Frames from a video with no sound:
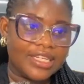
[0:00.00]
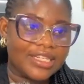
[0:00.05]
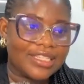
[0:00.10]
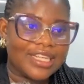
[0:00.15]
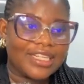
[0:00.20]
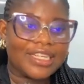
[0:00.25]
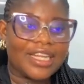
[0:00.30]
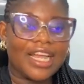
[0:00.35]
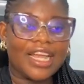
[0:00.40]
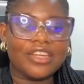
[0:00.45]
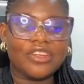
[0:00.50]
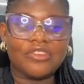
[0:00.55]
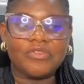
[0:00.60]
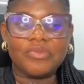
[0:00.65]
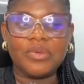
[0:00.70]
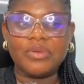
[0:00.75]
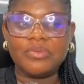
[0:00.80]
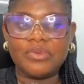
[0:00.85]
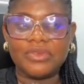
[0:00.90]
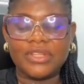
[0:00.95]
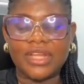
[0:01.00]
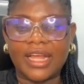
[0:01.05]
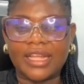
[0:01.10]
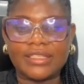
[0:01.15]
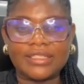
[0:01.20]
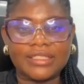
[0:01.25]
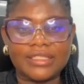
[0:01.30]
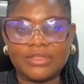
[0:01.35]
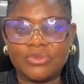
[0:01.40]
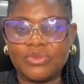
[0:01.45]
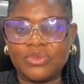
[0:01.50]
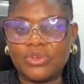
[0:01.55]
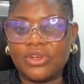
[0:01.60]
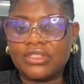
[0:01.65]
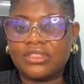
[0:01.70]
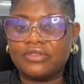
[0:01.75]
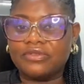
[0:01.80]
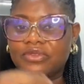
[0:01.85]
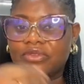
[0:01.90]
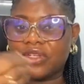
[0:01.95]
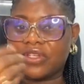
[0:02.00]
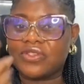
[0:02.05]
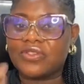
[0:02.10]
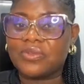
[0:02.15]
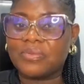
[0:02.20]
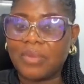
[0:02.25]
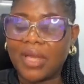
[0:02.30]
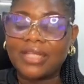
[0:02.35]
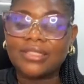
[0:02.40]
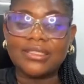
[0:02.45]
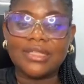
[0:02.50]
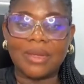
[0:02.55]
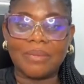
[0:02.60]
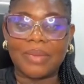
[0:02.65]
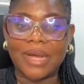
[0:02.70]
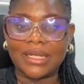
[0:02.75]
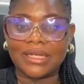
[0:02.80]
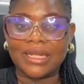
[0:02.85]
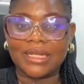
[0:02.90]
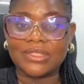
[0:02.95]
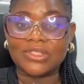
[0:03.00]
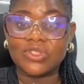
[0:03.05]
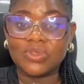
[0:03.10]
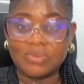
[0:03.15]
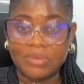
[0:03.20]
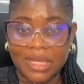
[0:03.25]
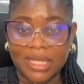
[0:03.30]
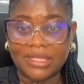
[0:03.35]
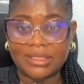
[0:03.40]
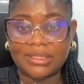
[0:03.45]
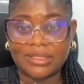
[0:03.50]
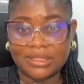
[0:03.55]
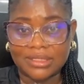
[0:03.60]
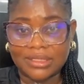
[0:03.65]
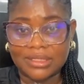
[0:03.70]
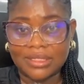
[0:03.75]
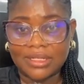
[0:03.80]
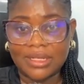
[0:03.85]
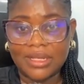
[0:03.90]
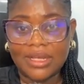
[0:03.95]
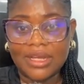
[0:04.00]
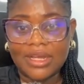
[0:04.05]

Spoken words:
These are the kind of people that will not even respect their partner's space.